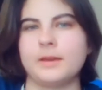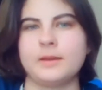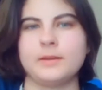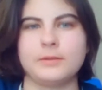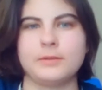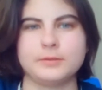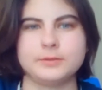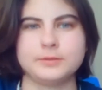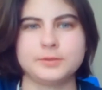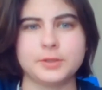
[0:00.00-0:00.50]

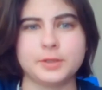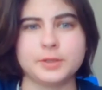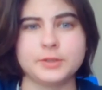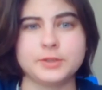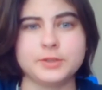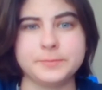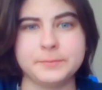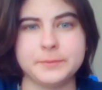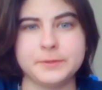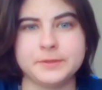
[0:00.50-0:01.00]
got
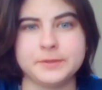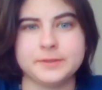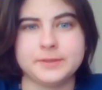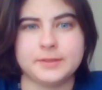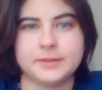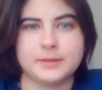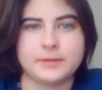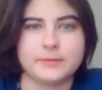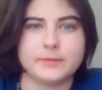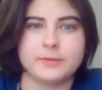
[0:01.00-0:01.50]
judgment,
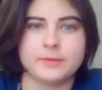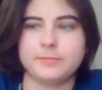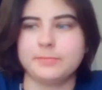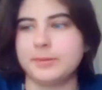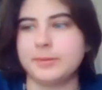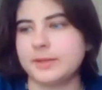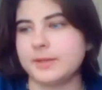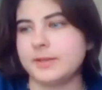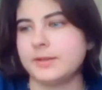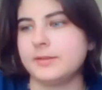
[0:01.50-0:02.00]
and you've got
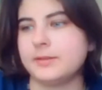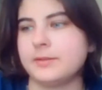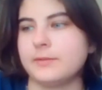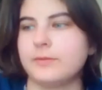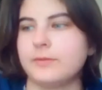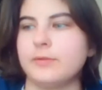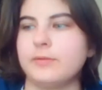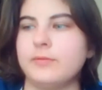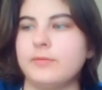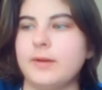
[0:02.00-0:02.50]
bliss, you've
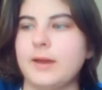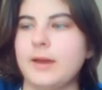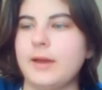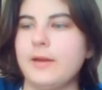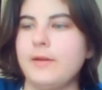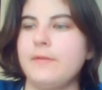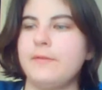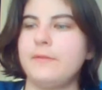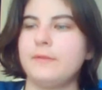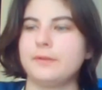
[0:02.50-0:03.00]
got
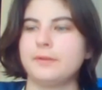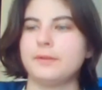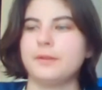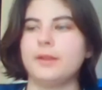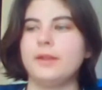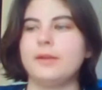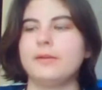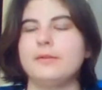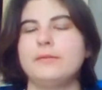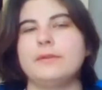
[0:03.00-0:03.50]
wrath and
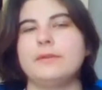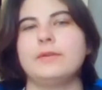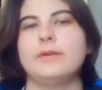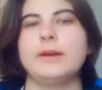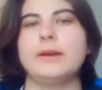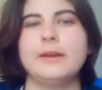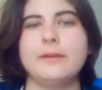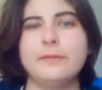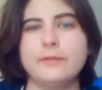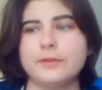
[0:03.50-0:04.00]
love, you've got
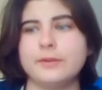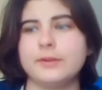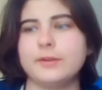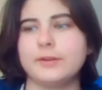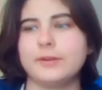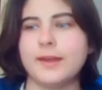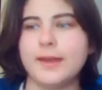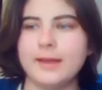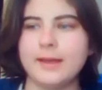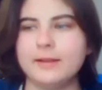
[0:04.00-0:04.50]
heaven
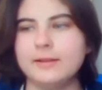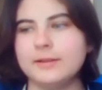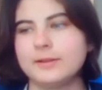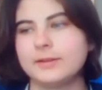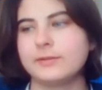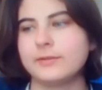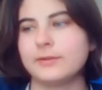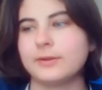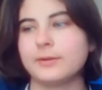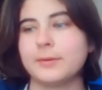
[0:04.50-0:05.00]
and hell, and
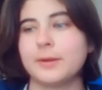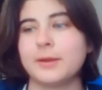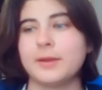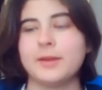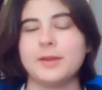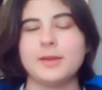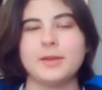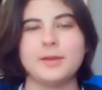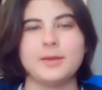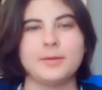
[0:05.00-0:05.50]
you've got
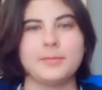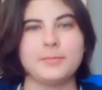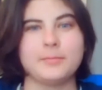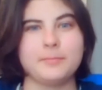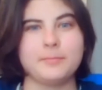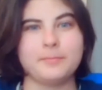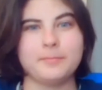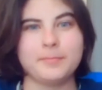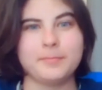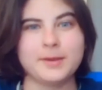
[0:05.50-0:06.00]

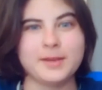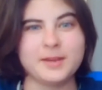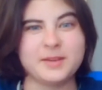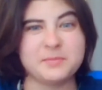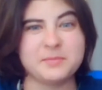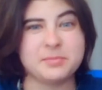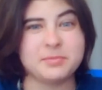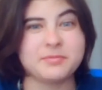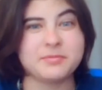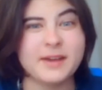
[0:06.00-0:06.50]

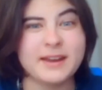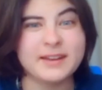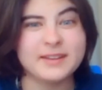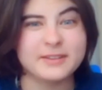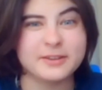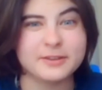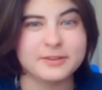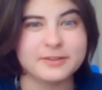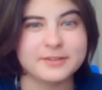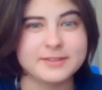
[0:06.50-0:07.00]
being
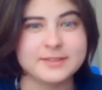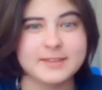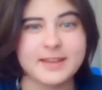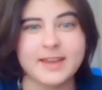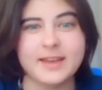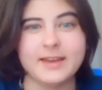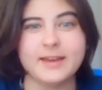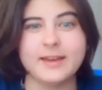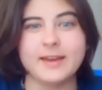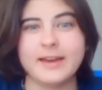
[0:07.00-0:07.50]
pregnant
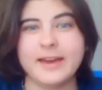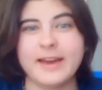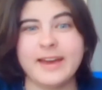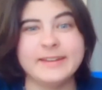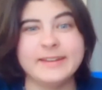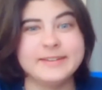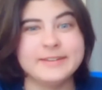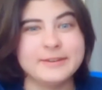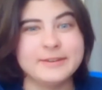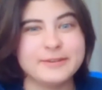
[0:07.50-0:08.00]

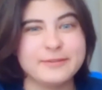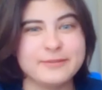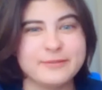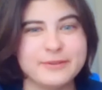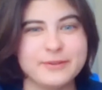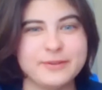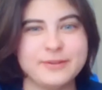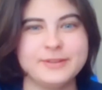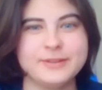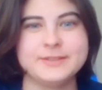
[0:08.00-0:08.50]
and a
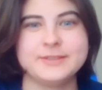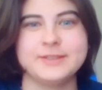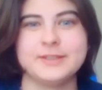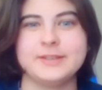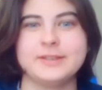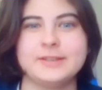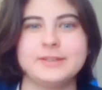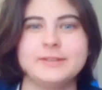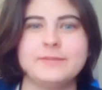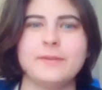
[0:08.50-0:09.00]

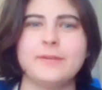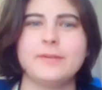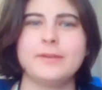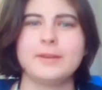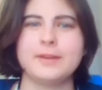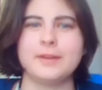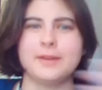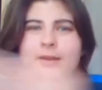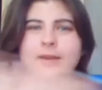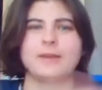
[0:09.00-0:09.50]
virgin. It's very